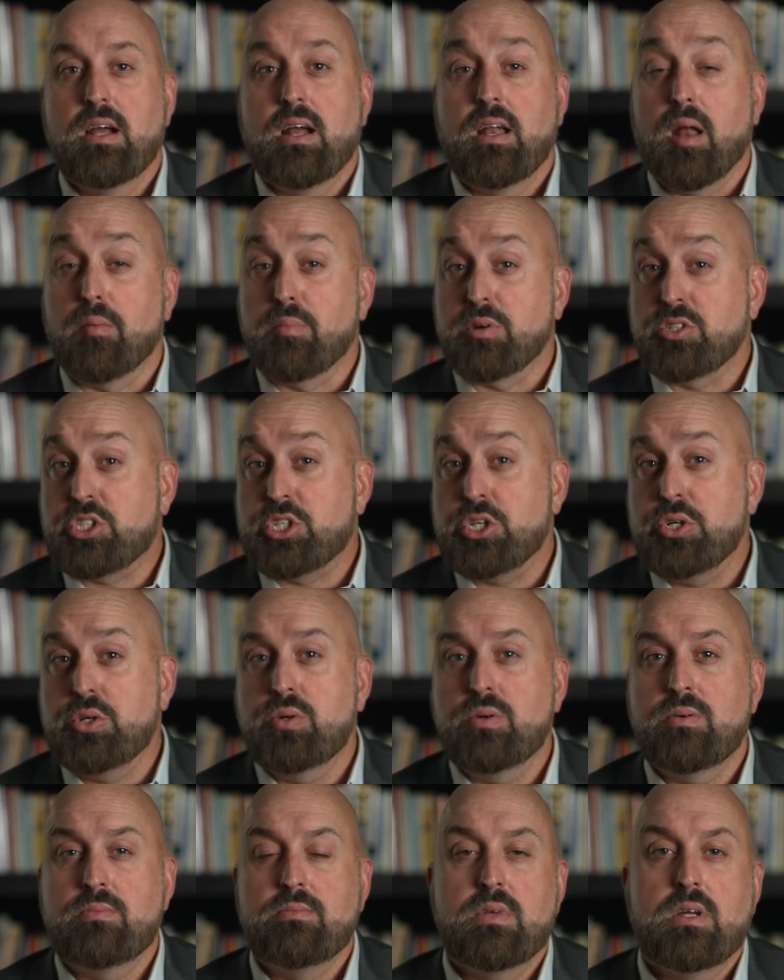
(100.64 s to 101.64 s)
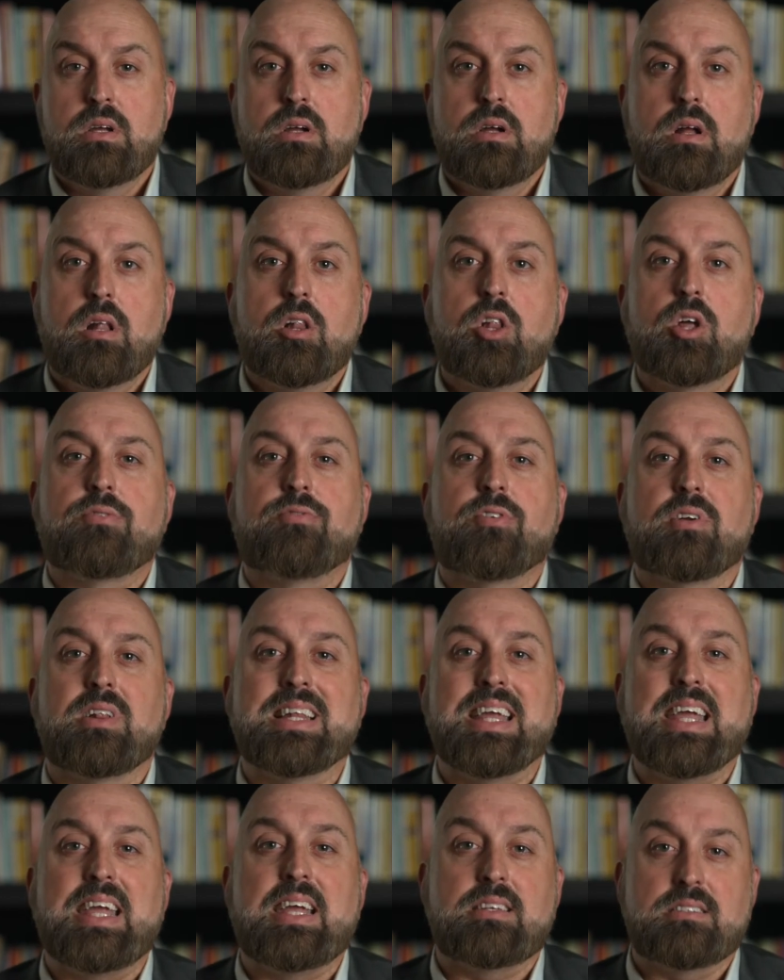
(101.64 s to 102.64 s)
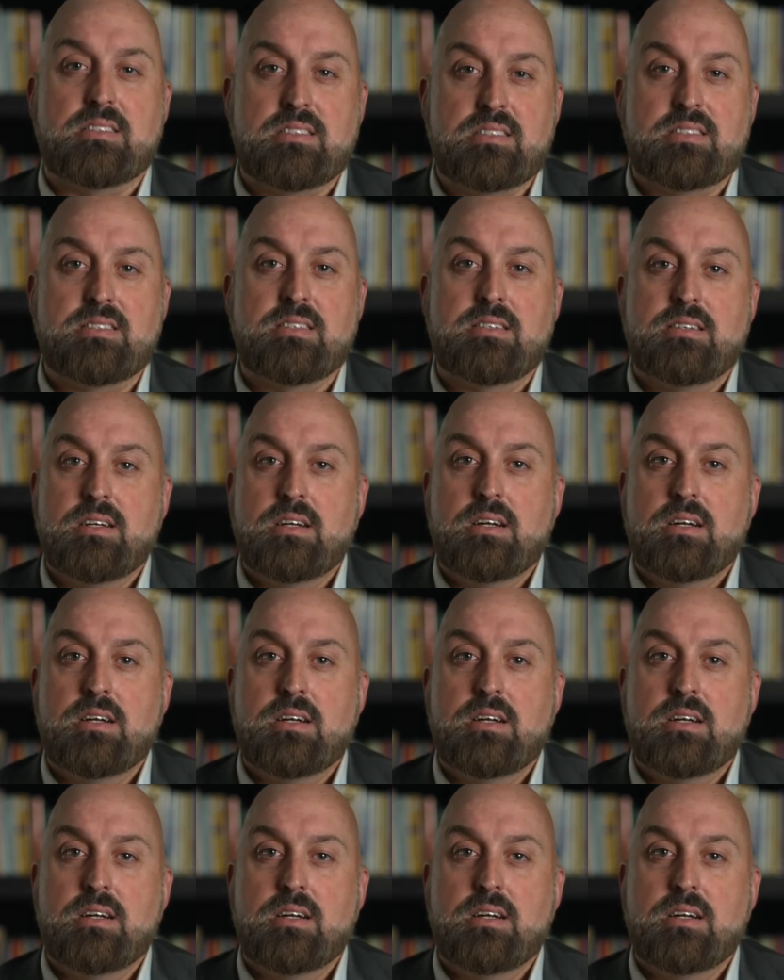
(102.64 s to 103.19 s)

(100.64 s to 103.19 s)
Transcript: Number 2, look for liens.